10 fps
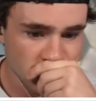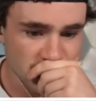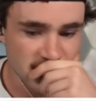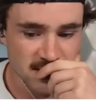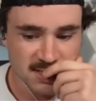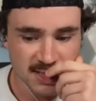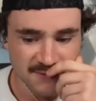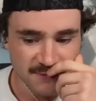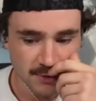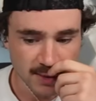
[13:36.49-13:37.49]
He doesn't get
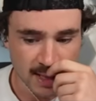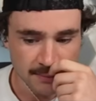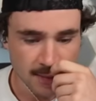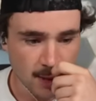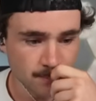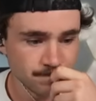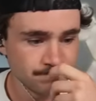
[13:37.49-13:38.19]
full chem, no.